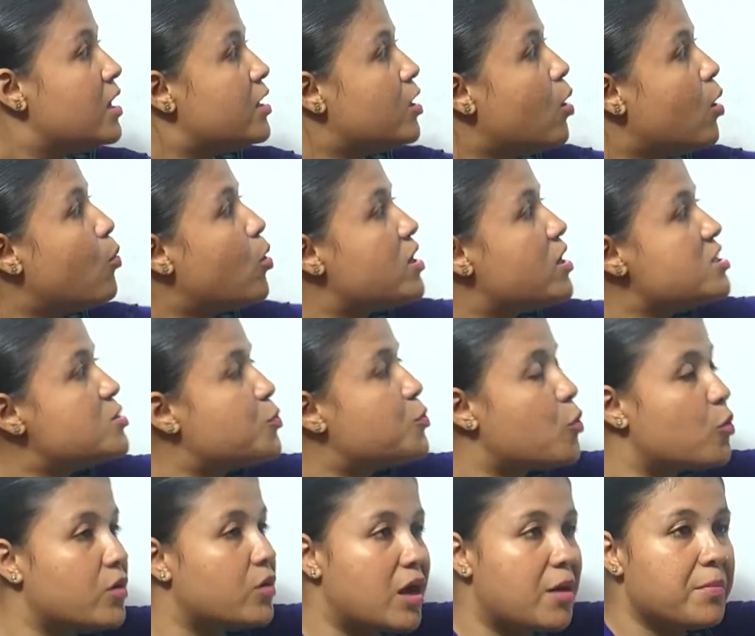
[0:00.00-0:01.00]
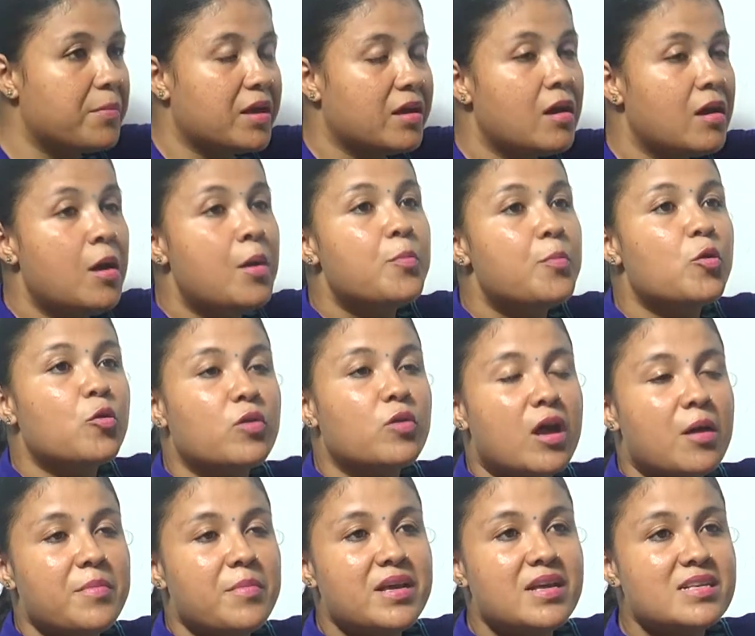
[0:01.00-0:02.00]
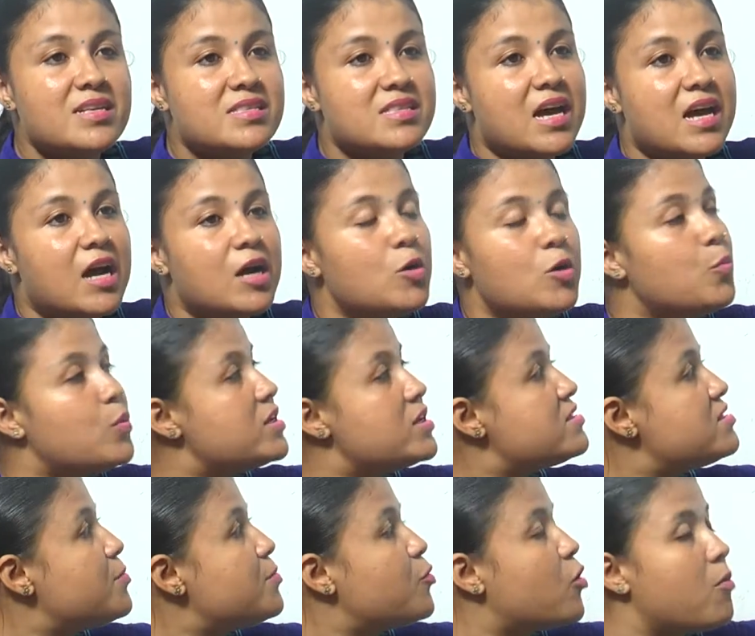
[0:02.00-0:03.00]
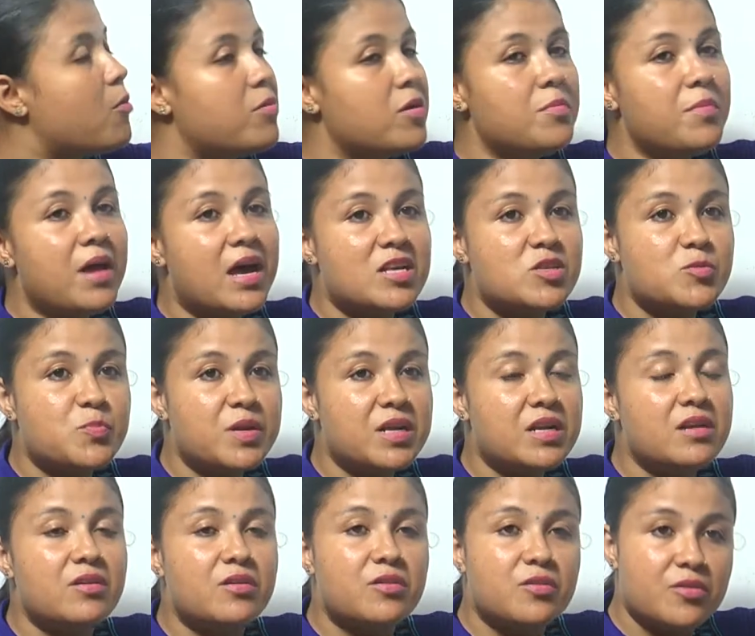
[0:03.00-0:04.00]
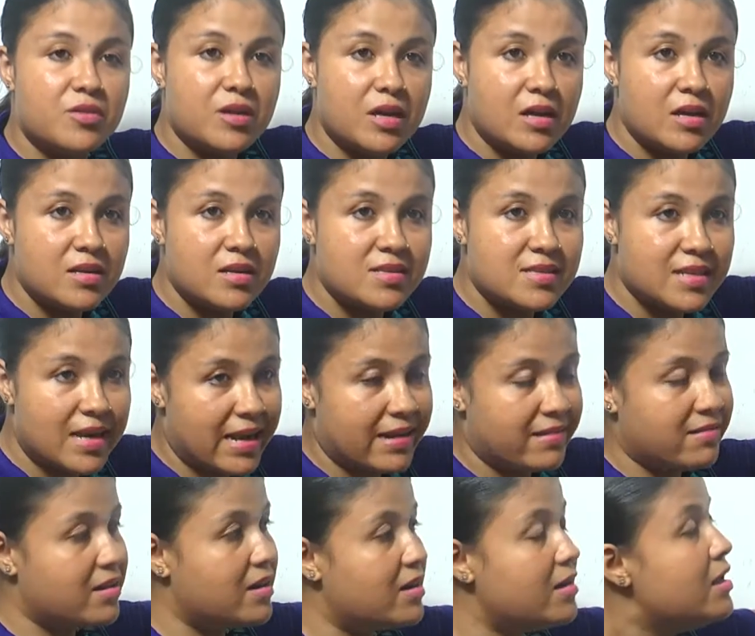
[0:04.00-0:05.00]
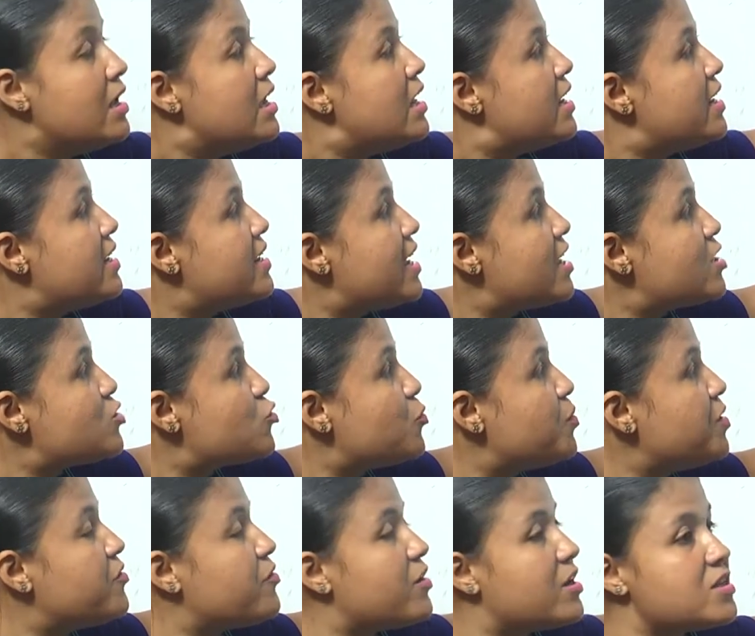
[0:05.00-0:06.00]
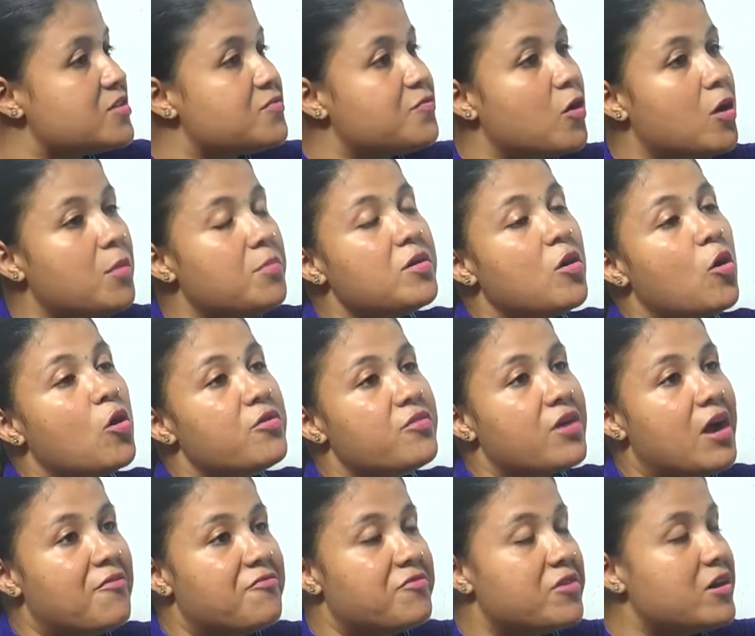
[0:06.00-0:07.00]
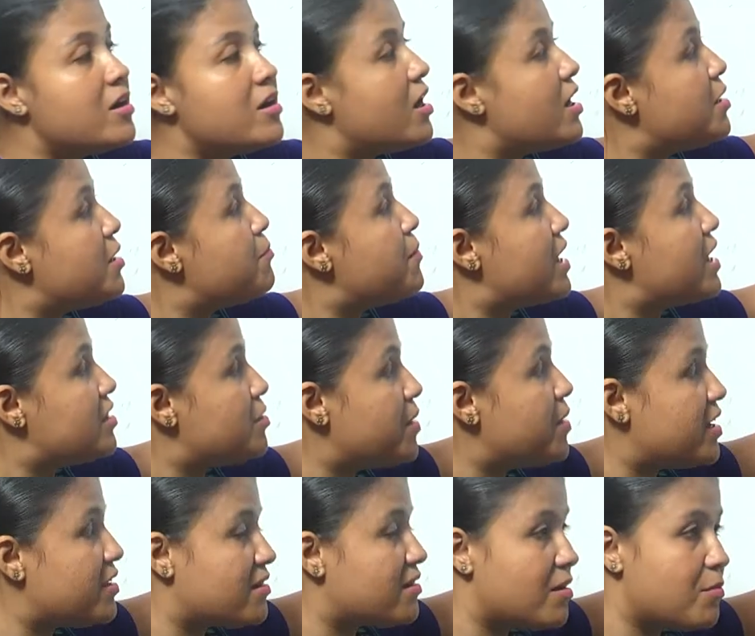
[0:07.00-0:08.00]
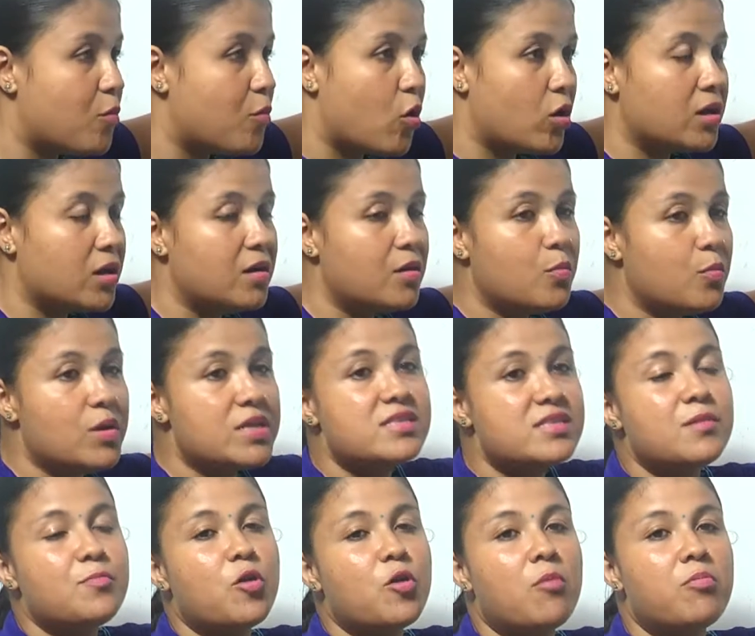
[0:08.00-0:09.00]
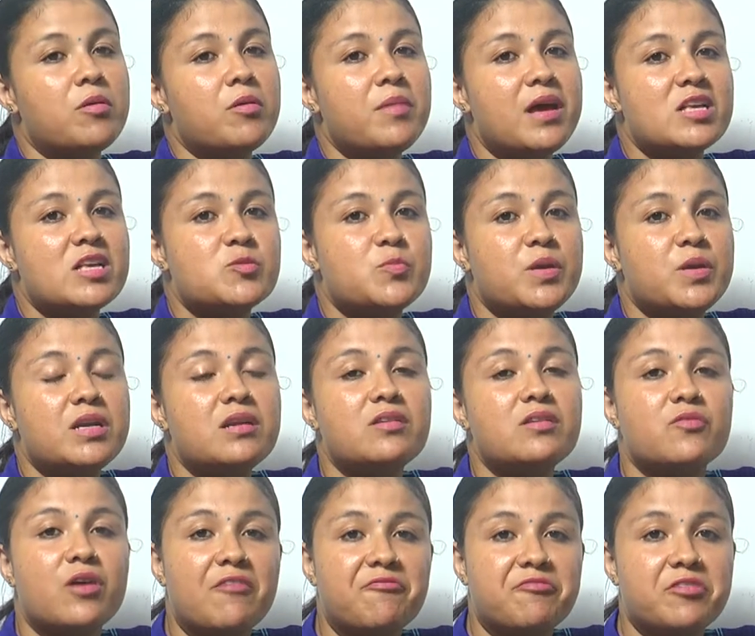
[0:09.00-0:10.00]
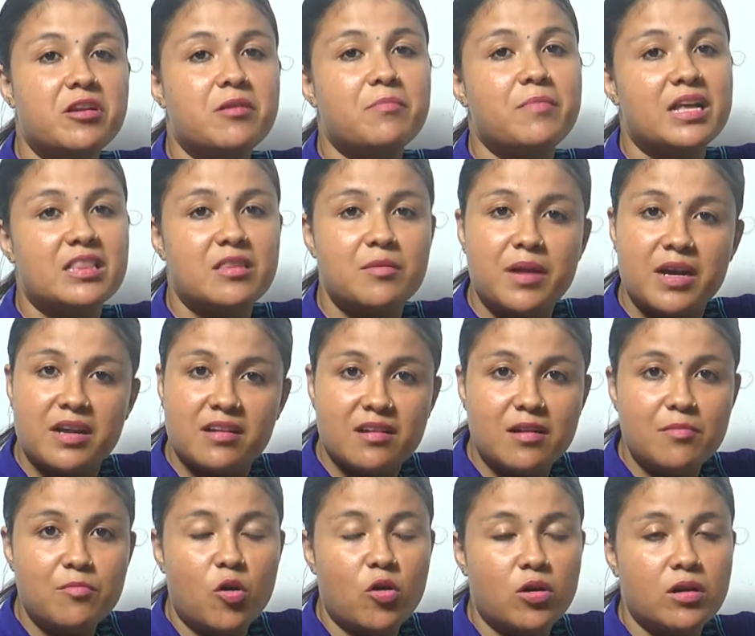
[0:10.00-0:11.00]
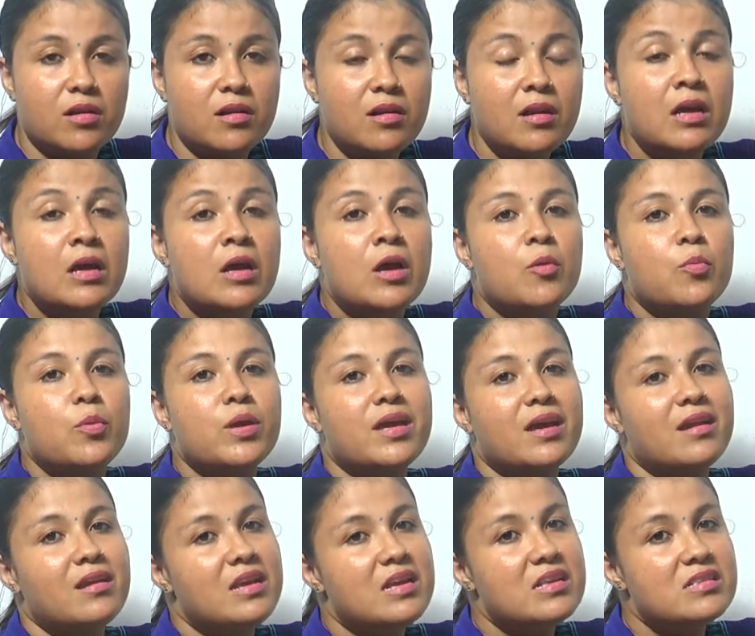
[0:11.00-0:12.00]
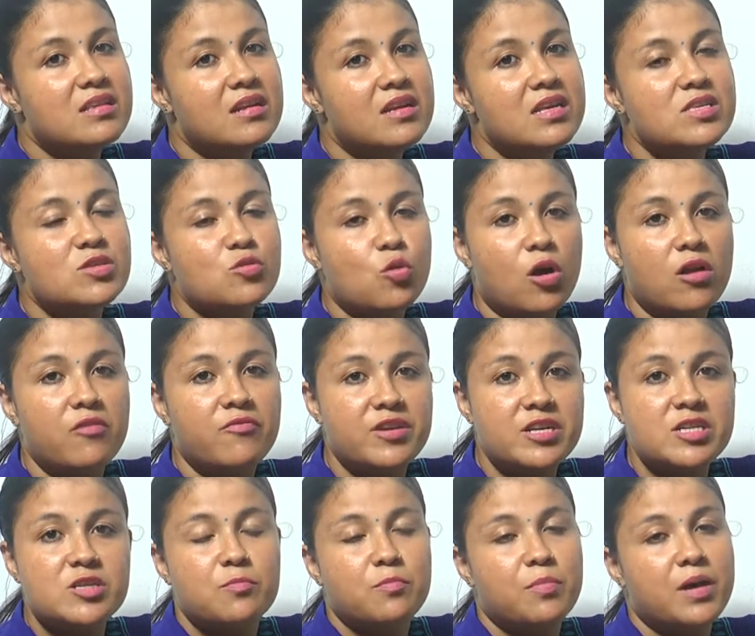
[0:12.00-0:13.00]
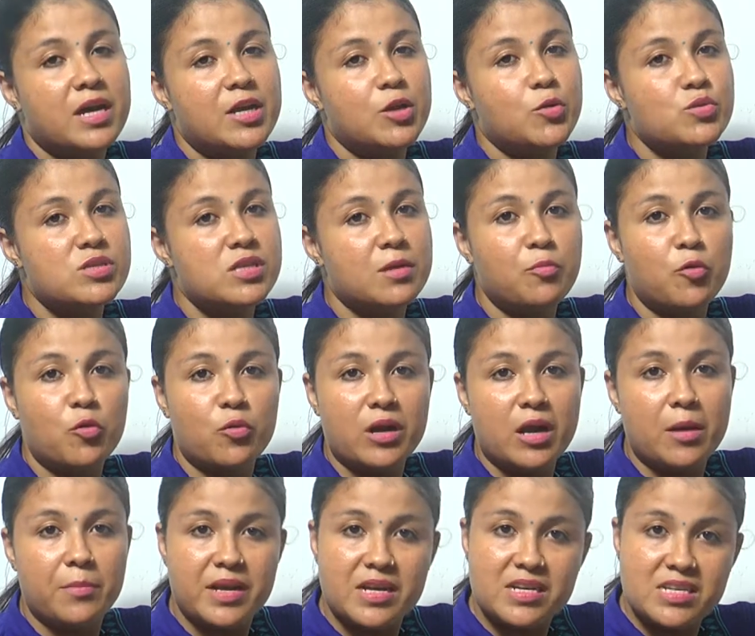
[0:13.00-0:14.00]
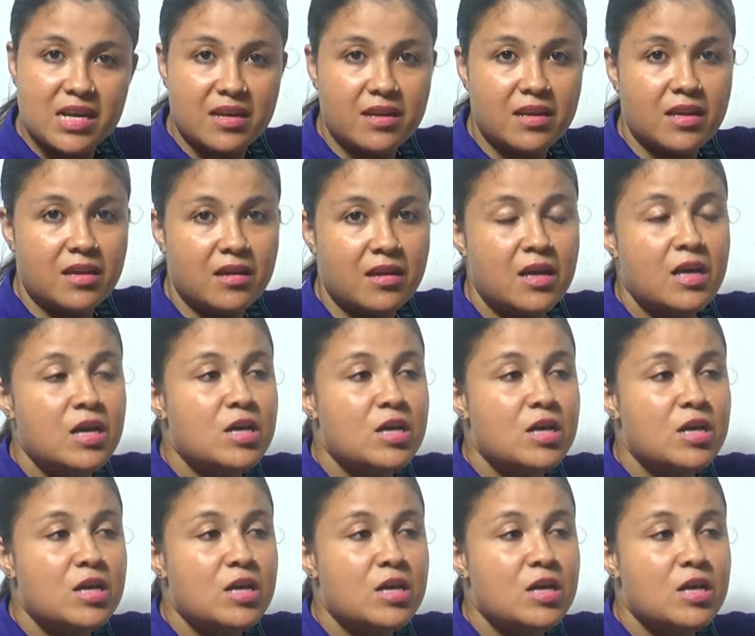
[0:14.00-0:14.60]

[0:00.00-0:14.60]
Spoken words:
Now what is programming? Programming is that once the problem has been selected, it has to be transformed or drafted in mathematical model. Once the problem has been drafted in mathematical model, we can easily solve it by using programming technique.